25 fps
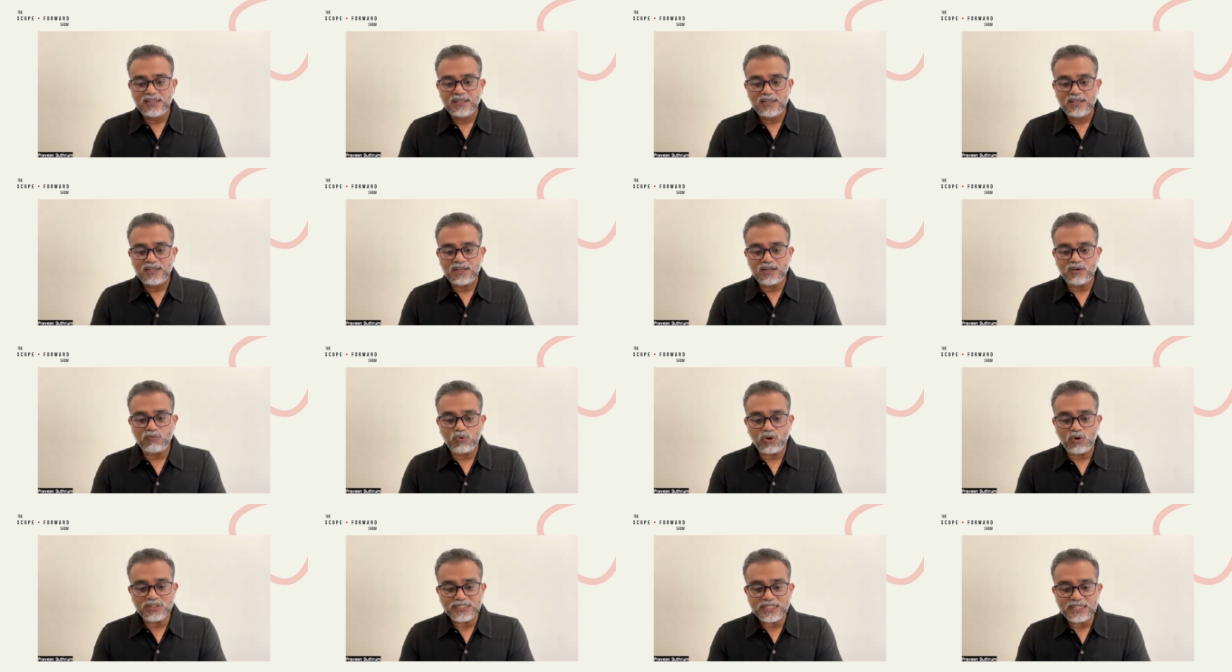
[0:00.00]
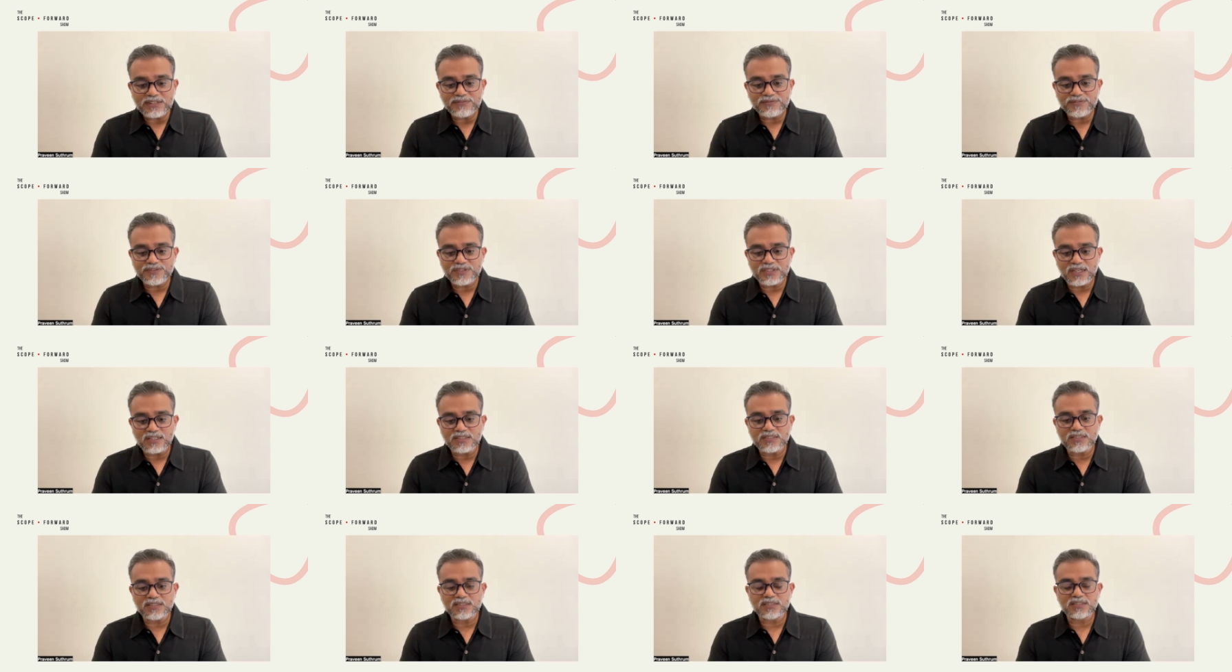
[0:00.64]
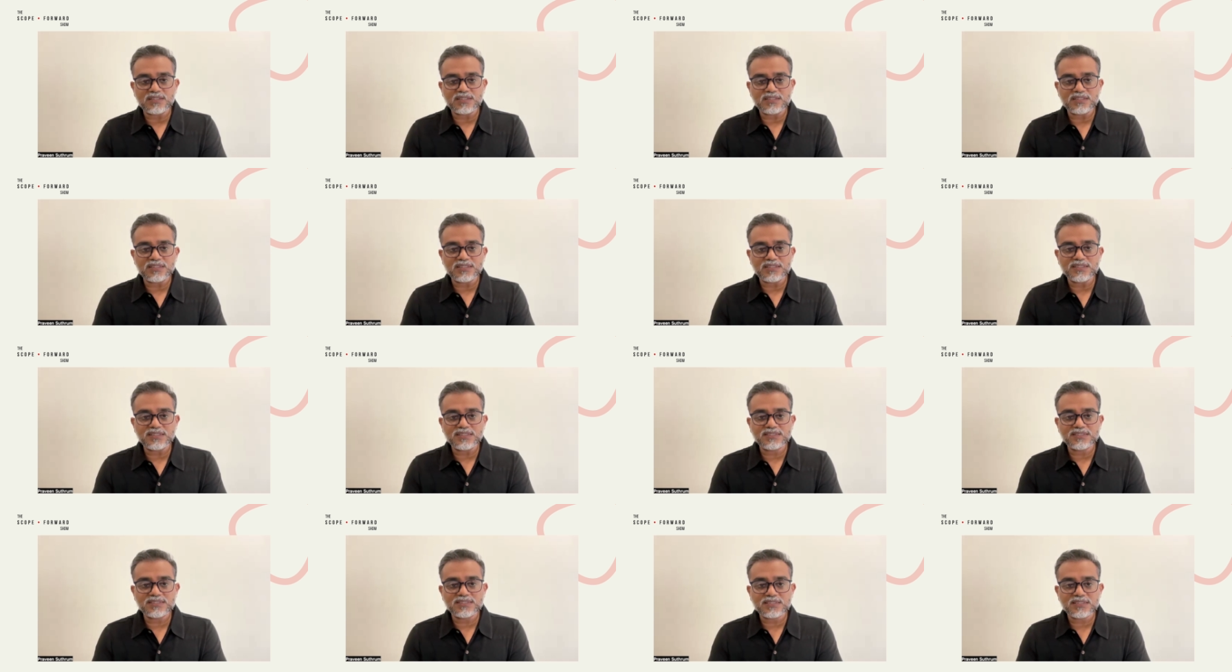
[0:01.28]
Uh, what I've done
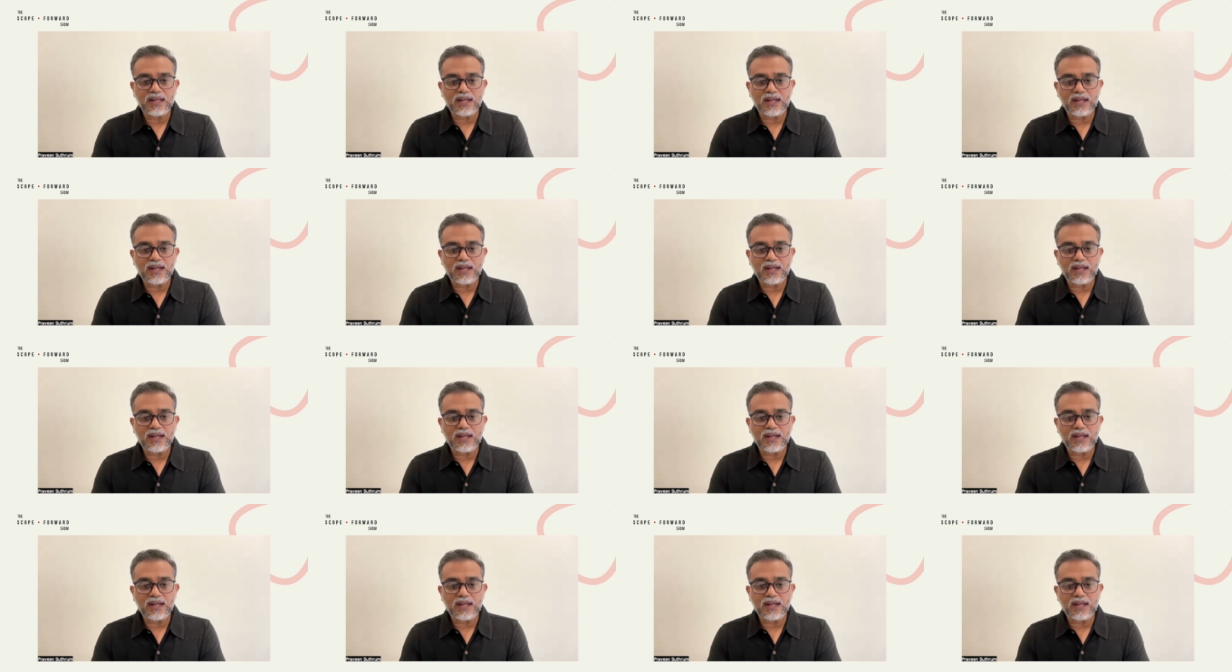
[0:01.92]
is